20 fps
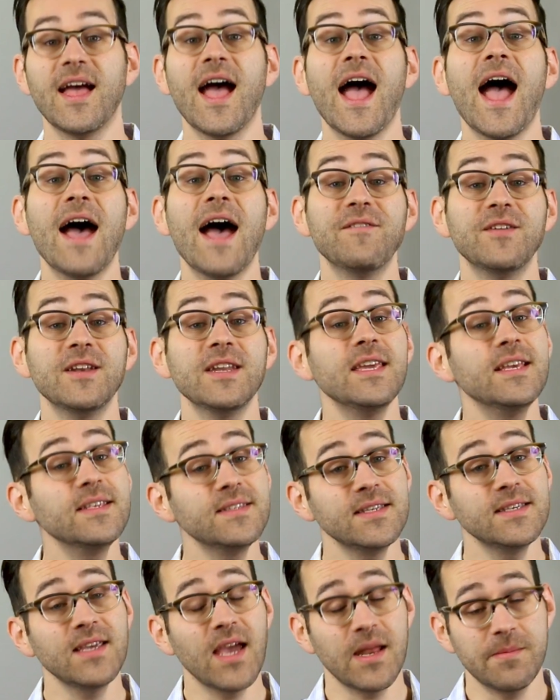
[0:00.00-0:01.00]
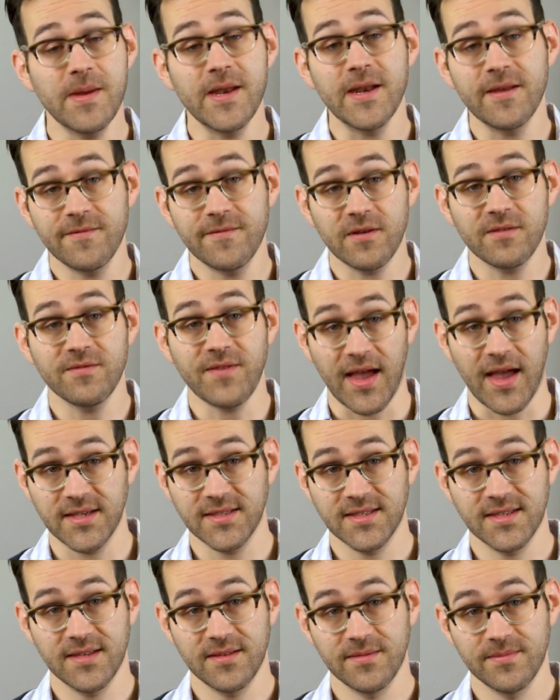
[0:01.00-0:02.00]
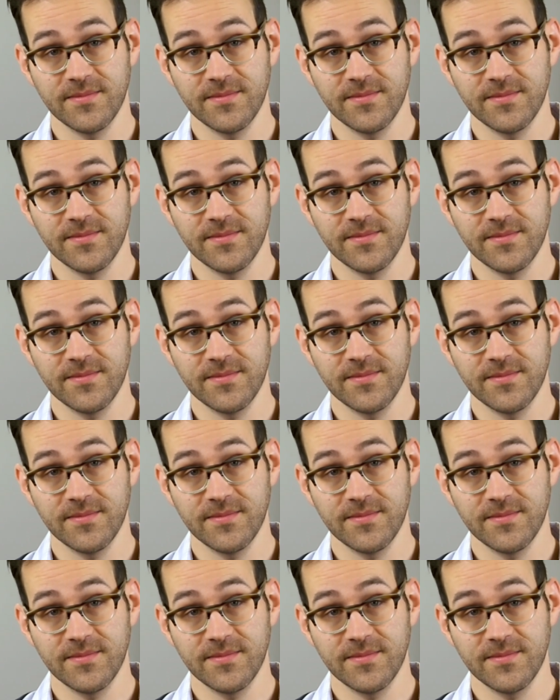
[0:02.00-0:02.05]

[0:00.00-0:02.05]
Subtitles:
Have an easy and meaningful fast.